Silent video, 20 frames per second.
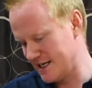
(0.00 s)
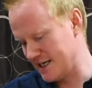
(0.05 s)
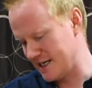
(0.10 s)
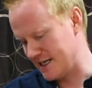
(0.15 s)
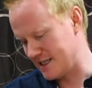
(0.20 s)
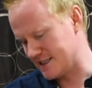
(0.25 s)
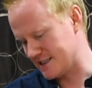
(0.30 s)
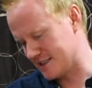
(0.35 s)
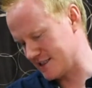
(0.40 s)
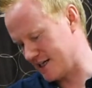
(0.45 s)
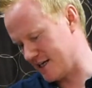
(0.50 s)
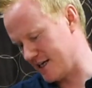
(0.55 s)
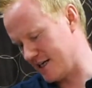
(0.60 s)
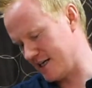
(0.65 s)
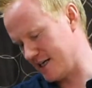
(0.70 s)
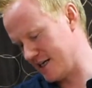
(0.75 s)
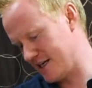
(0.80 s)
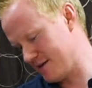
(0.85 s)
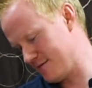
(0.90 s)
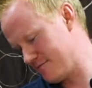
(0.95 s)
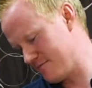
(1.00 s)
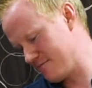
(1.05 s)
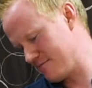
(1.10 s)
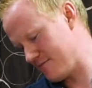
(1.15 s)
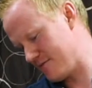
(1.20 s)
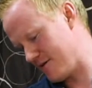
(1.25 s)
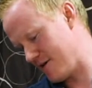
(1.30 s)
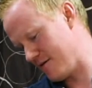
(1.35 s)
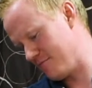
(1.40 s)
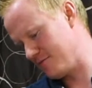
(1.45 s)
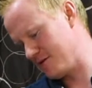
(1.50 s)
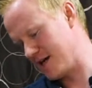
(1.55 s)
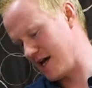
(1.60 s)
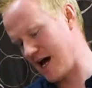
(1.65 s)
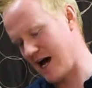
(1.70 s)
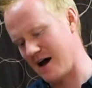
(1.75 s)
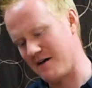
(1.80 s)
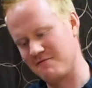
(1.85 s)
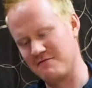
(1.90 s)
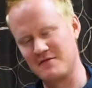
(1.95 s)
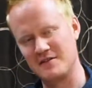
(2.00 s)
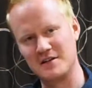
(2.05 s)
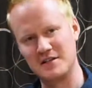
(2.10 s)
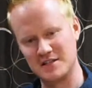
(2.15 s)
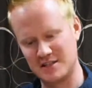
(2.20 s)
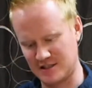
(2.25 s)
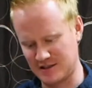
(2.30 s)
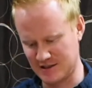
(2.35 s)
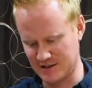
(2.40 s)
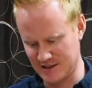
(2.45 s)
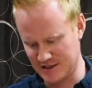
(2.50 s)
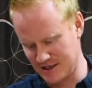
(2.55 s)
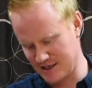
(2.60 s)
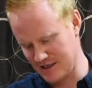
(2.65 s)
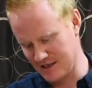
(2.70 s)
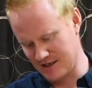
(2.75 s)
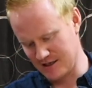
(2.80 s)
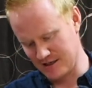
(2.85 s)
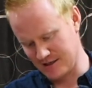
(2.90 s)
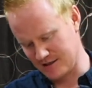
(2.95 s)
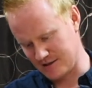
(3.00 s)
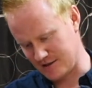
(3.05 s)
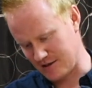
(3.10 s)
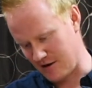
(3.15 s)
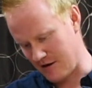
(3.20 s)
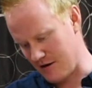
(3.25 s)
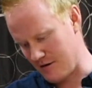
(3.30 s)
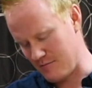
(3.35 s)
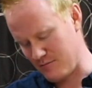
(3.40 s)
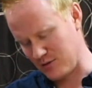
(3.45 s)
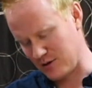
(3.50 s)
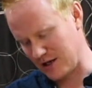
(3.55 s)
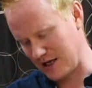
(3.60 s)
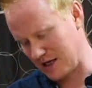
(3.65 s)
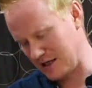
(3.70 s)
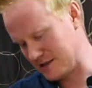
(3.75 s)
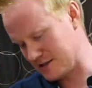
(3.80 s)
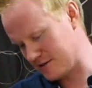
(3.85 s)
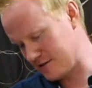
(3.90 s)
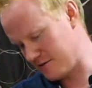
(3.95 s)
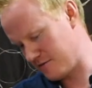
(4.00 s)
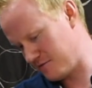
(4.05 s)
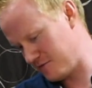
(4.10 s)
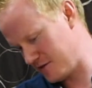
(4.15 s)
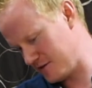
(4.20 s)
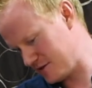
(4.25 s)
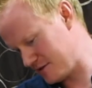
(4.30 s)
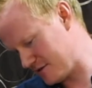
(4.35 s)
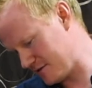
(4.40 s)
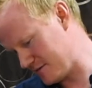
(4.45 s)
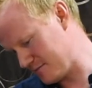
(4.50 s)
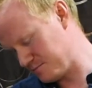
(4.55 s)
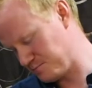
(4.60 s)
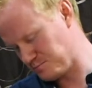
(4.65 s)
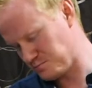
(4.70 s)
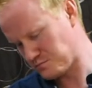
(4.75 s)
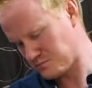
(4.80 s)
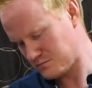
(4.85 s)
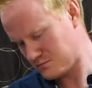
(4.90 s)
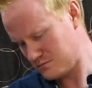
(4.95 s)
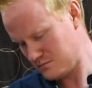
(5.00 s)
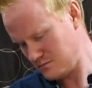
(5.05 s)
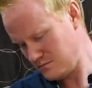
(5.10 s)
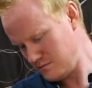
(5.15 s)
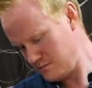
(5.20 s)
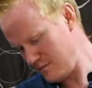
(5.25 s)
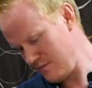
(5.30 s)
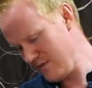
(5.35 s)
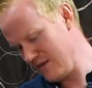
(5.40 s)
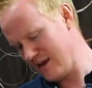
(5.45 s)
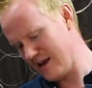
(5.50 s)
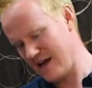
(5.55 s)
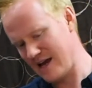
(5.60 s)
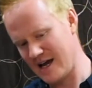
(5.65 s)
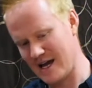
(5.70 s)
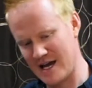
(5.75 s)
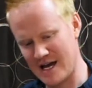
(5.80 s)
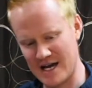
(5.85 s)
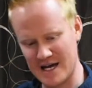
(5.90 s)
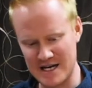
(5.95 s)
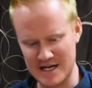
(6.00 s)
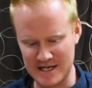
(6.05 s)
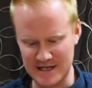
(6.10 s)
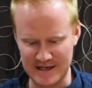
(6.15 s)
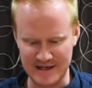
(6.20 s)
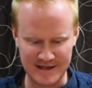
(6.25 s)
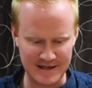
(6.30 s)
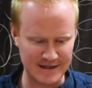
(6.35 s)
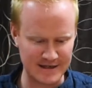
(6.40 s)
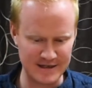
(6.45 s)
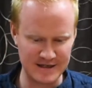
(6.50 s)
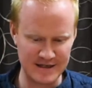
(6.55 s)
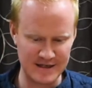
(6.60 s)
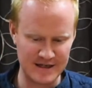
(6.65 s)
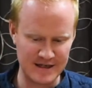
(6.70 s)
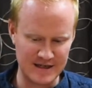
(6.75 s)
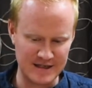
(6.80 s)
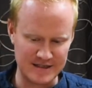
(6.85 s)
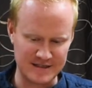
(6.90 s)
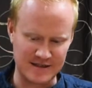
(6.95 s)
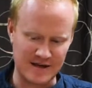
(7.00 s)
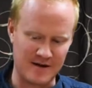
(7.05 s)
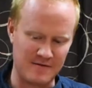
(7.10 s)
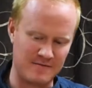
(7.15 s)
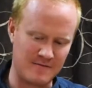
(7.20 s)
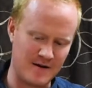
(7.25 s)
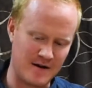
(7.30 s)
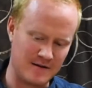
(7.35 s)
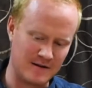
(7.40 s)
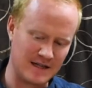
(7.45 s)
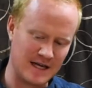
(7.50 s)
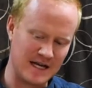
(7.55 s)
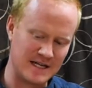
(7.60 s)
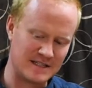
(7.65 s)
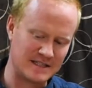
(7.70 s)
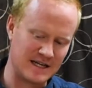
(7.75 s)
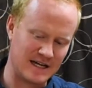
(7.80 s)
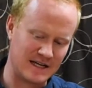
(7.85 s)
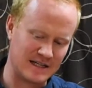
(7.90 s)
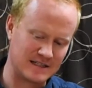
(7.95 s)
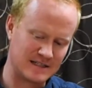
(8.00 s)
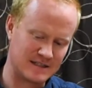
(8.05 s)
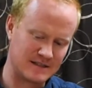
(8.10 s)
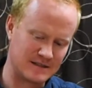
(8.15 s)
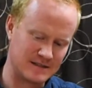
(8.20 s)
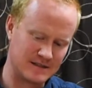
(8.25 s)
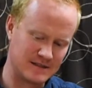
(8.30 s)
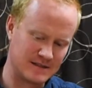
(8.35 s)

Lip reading: It's got probably 1/2 inch tall plane surface, and it's got latex